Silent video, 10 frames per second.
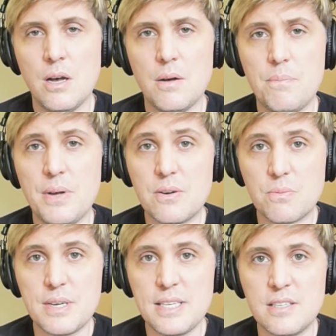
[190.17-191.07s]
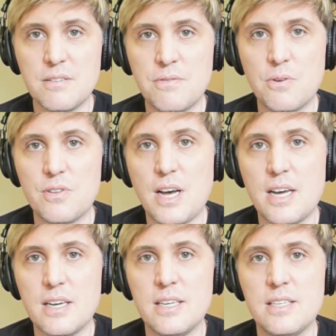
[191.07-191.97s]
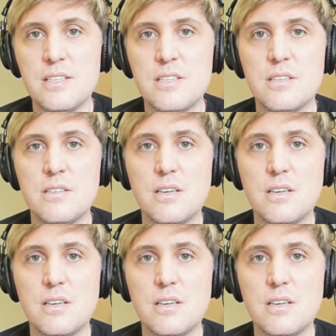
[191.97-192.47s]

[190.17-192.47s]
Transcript: A big reason for that is